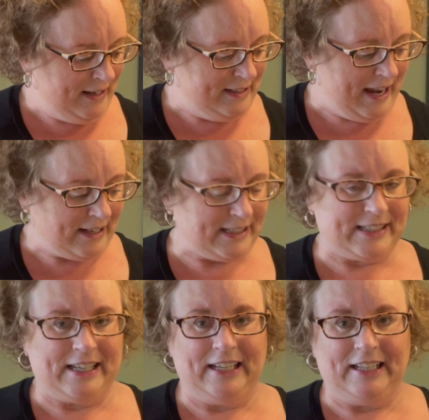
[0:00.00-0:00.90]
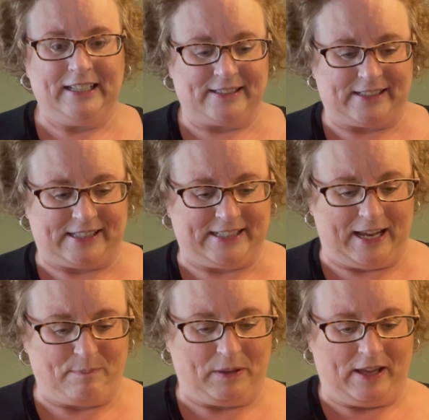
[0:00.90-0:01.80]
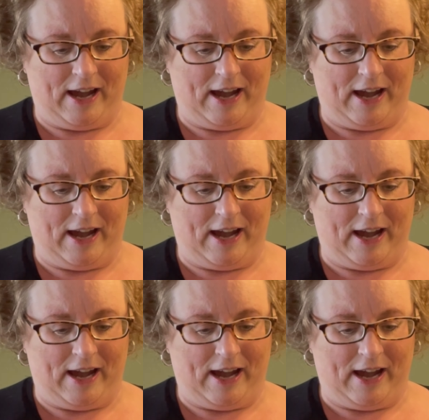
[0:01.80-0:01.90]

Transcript: Next thing is a staple.